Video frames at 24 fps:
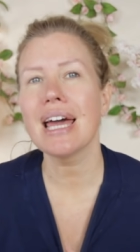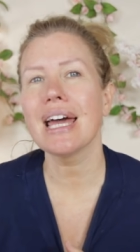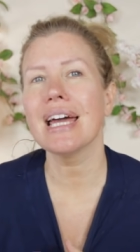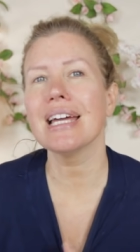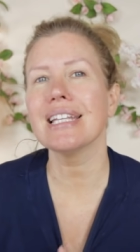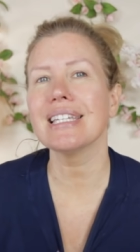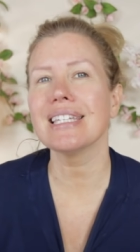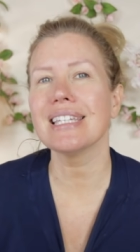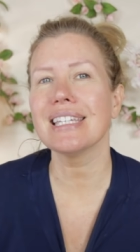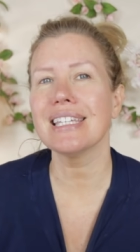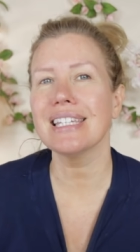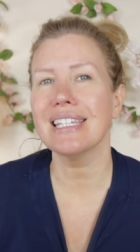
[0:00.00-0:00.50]

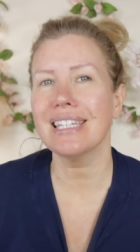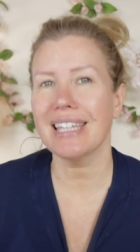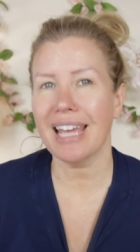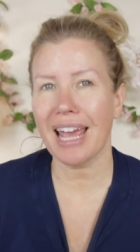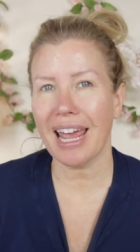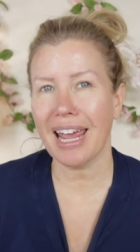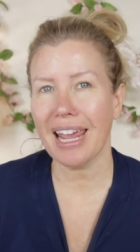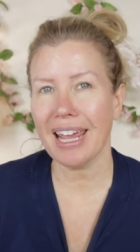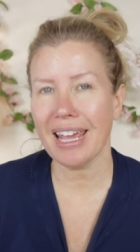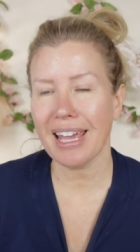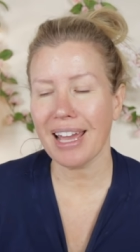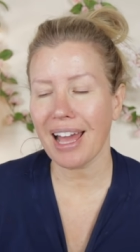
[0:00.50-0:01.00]
And
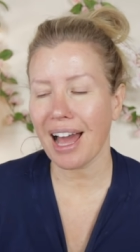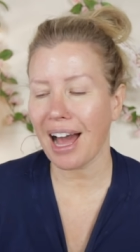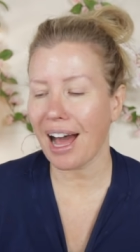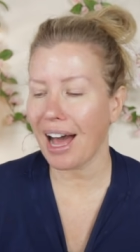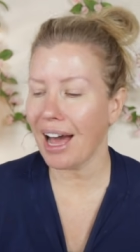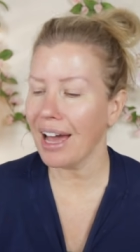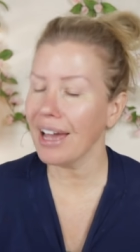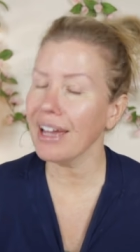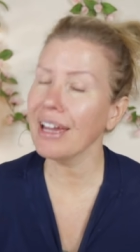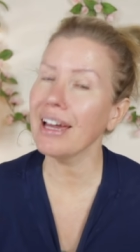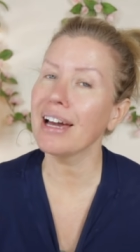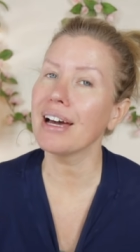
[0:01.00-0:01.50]
today
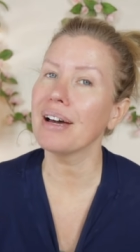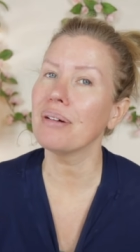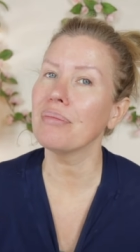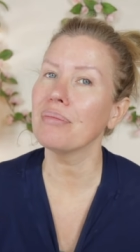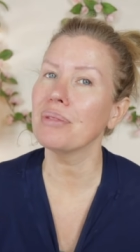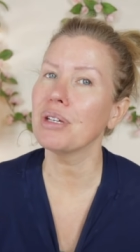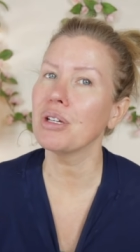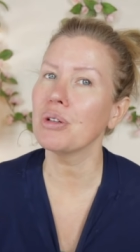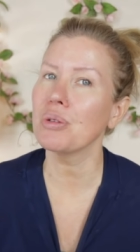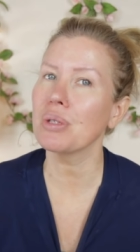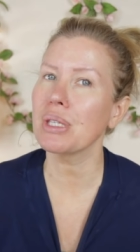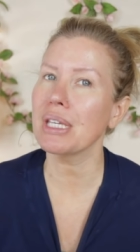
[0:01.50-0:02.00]
I am
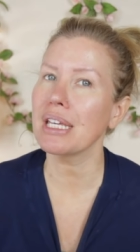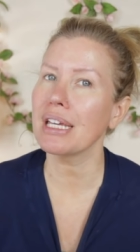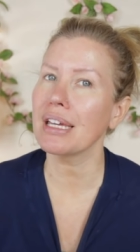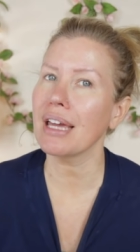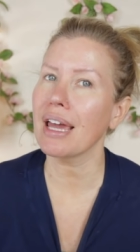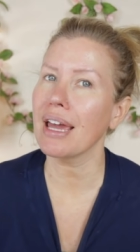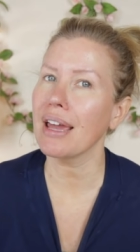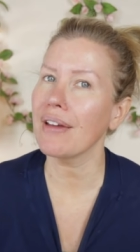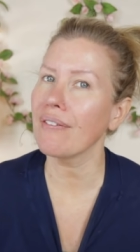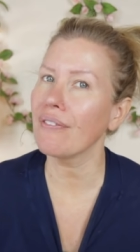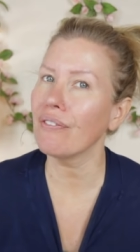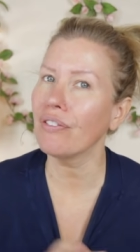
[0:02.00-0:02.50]
using
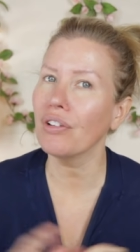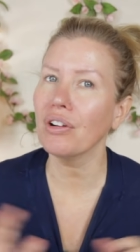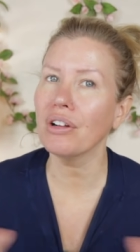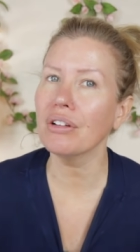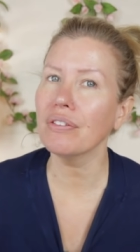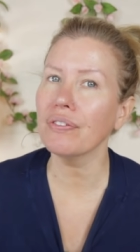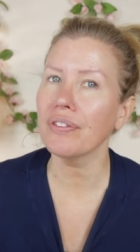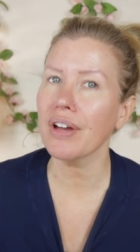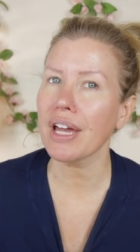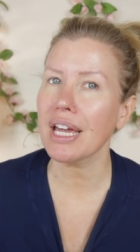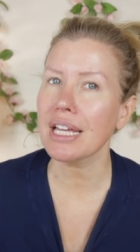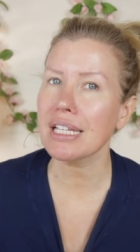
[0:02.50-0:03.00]
a full
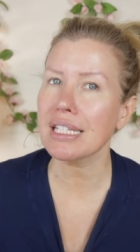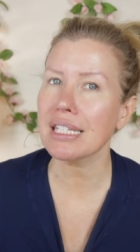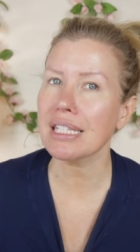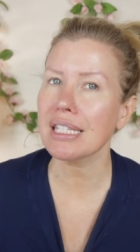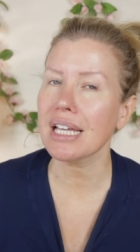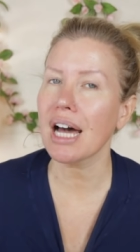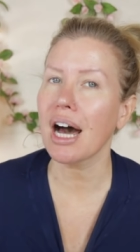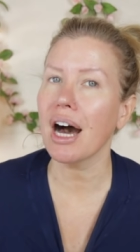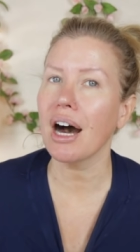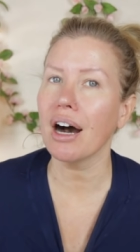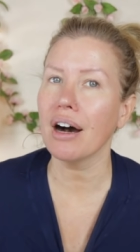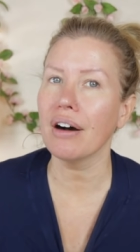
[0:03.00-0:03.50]
face
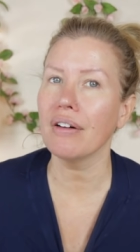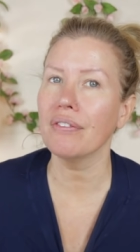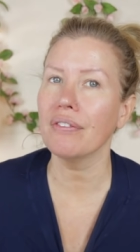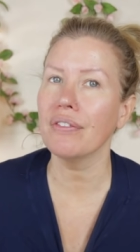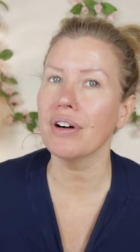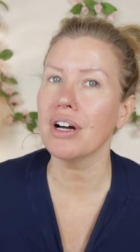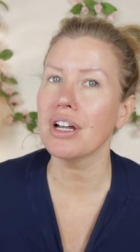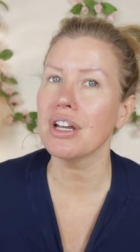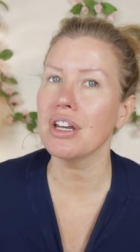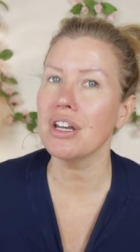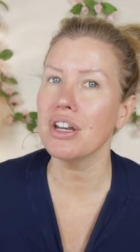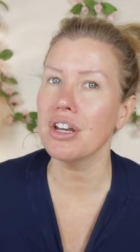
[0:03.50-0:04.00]
of
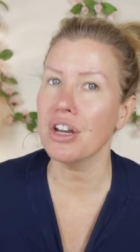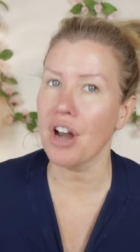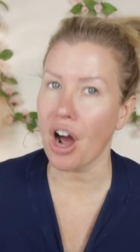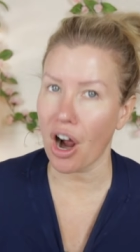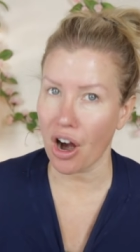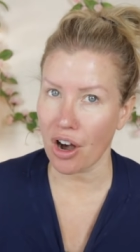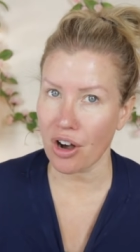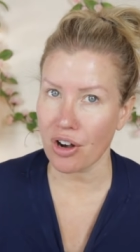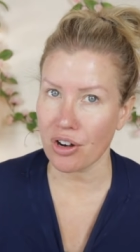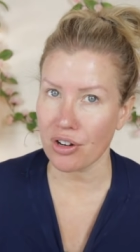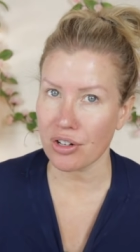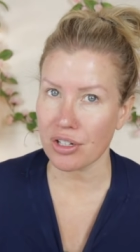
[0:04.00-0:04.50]

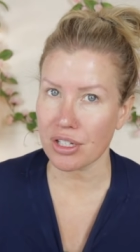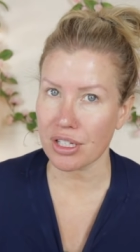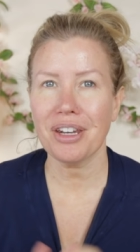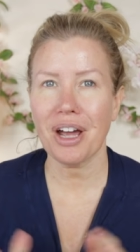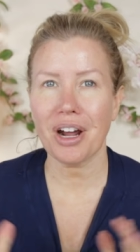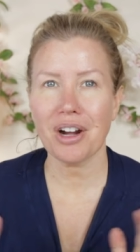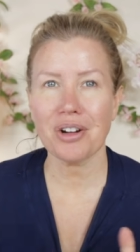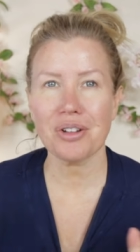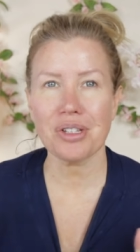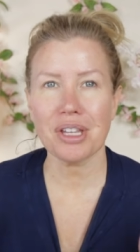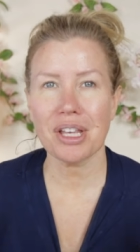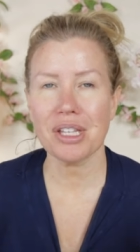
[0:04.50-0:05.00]
NARS.
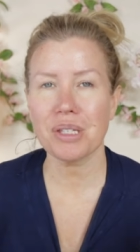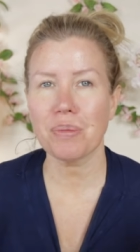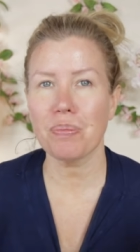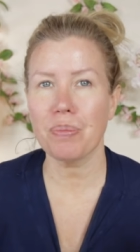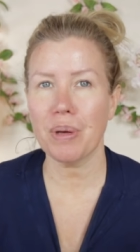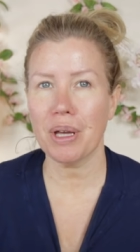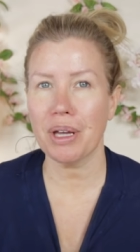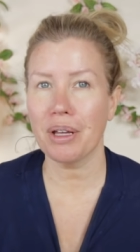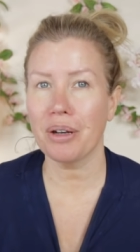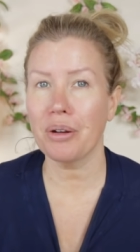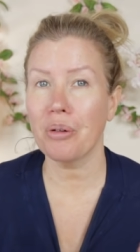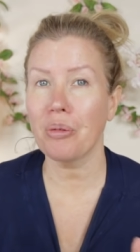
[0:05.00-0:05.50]
NARS has
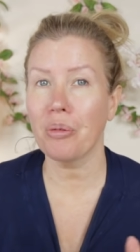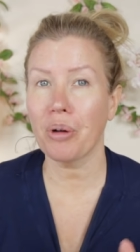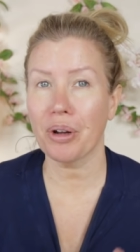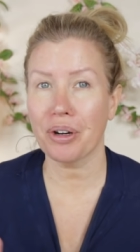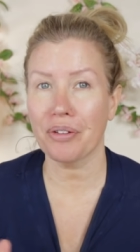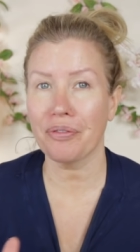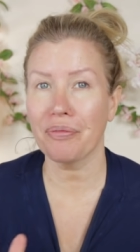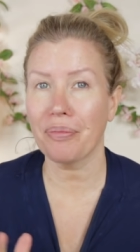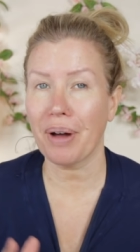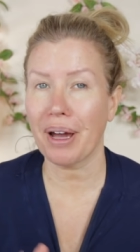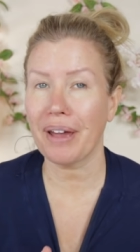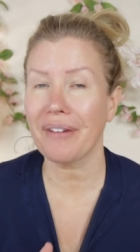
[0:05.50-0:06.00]
been one
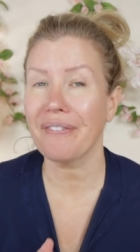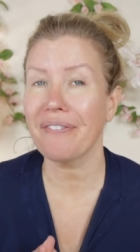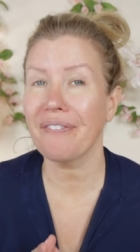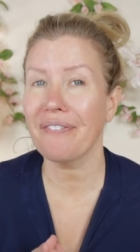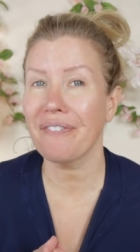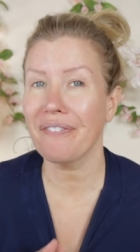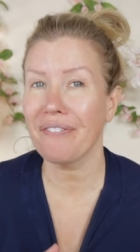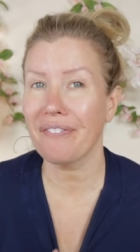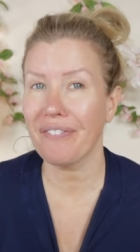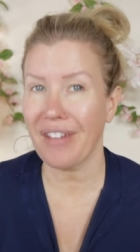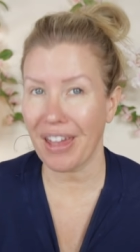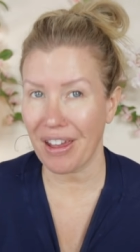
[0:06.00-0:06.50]
of my
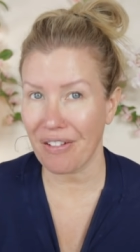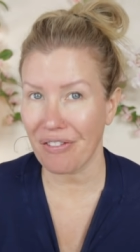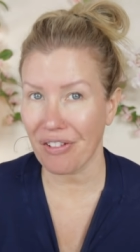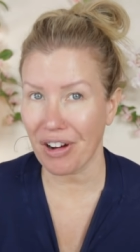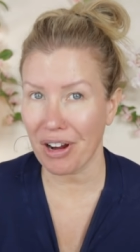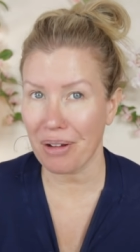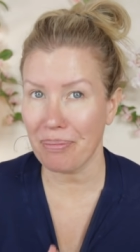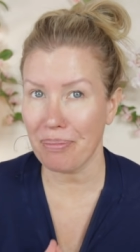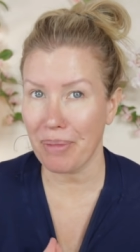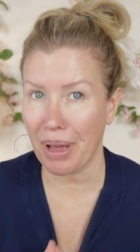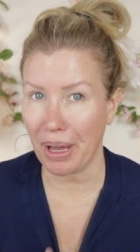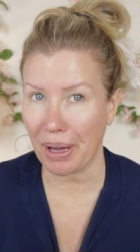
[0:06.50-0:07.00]

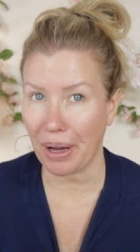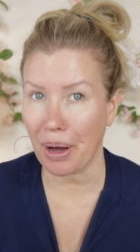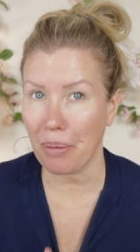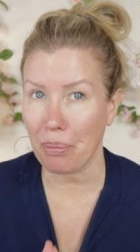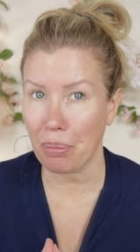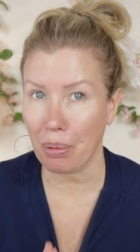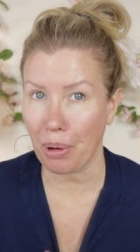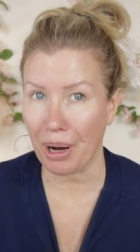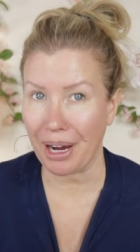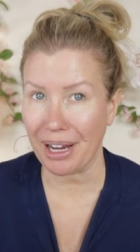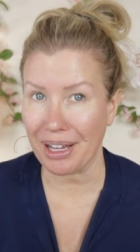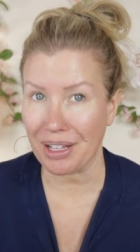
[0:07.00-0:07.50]
favorite makeup
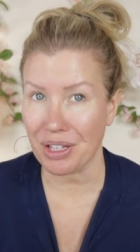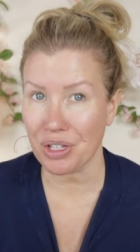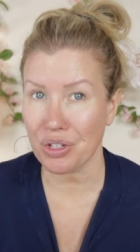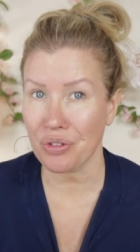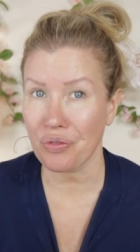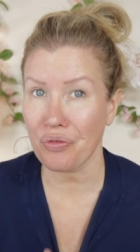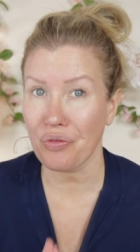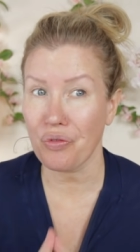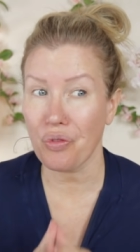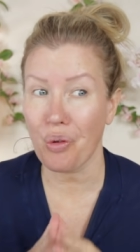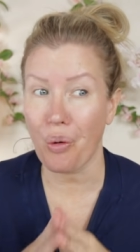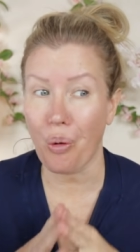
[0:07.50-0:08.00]
brands
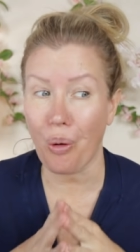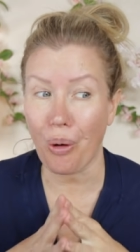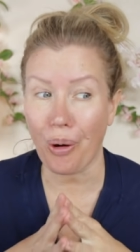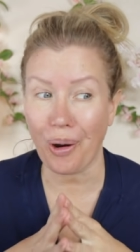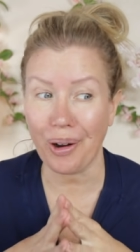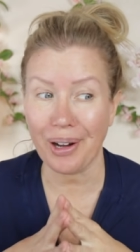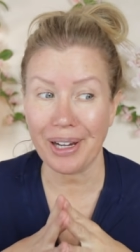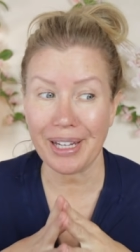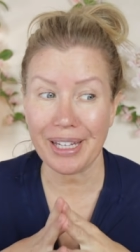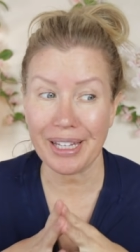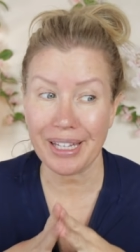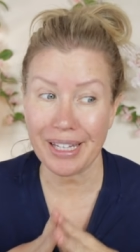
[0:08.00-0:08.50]

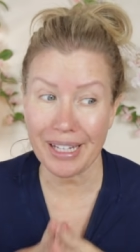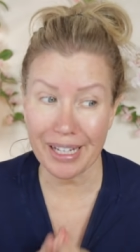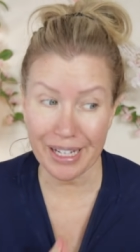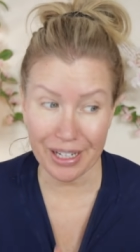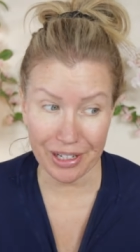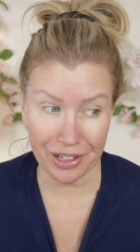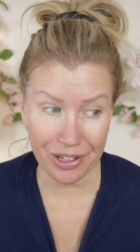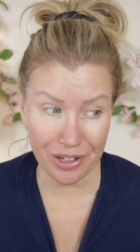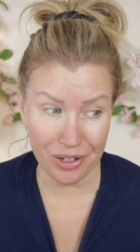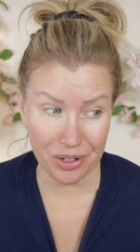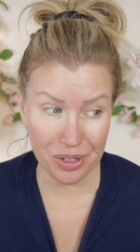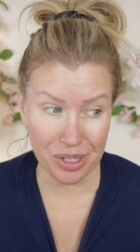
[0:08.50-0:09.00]
for
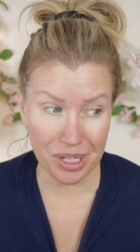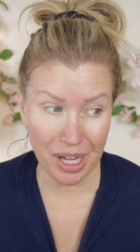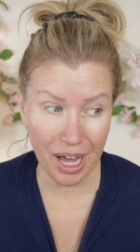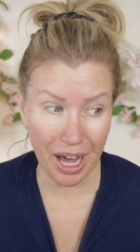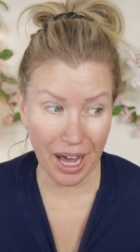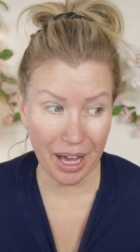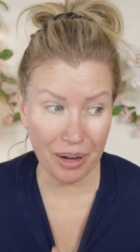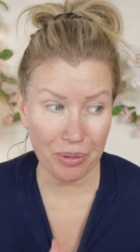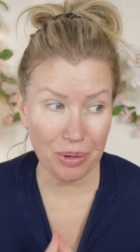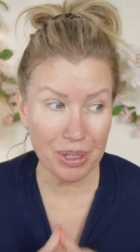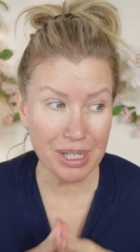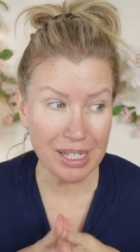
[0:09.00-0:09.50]
years.
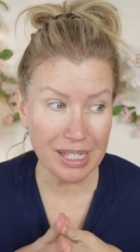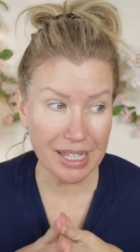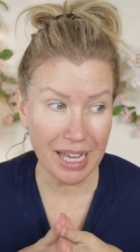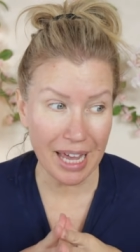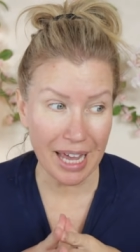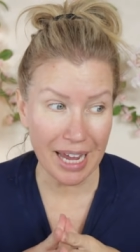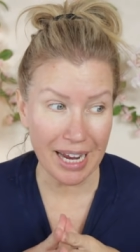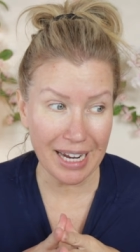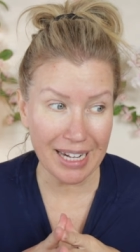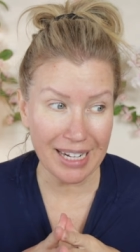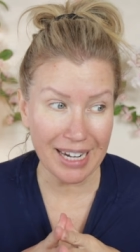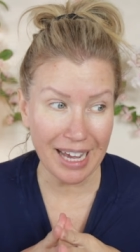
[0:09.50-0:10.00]
I would
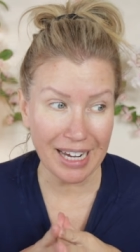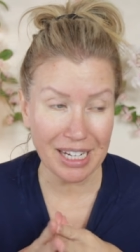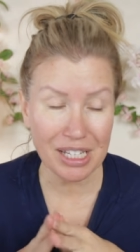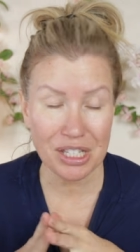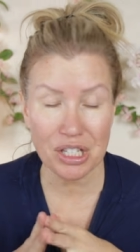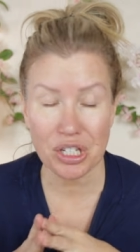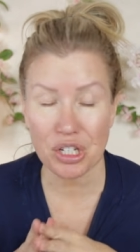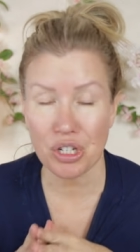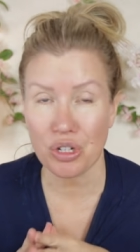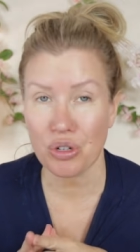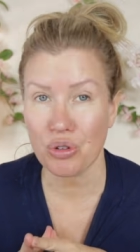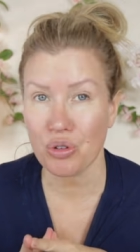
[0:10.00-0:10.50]
say
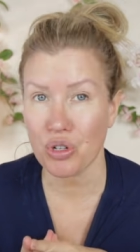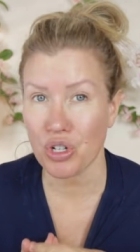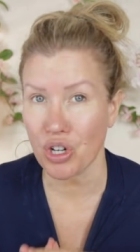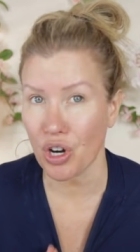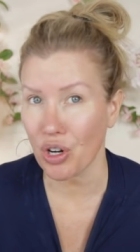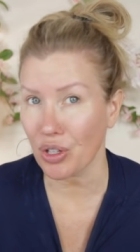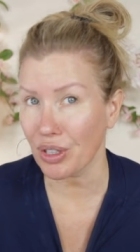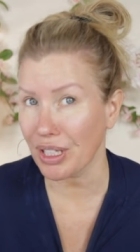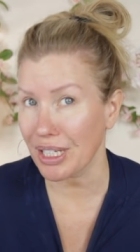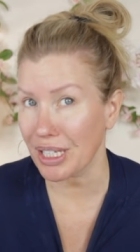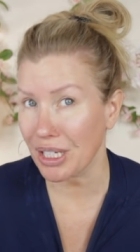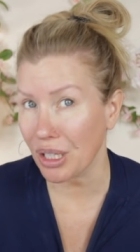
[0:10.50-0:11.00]
next to
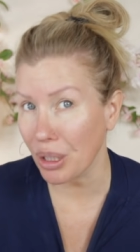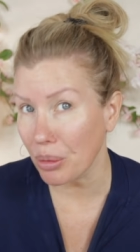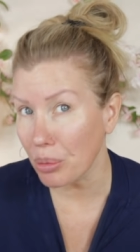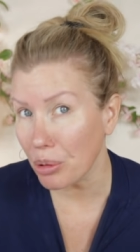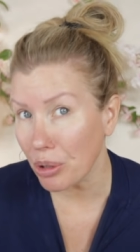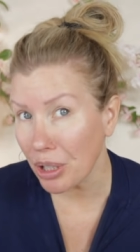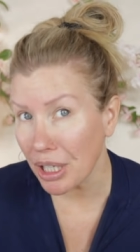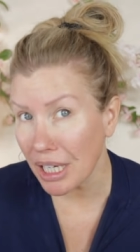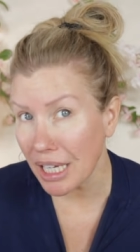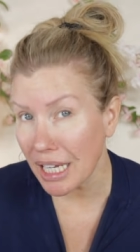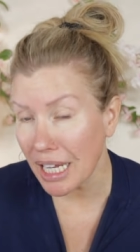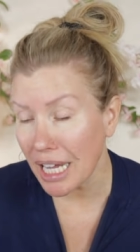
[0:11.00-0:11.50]
Charlotte
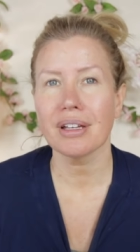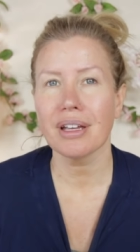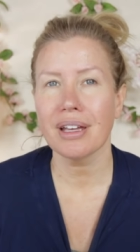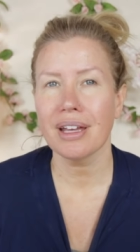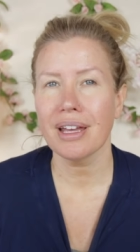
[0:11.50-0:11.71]
Tilbury.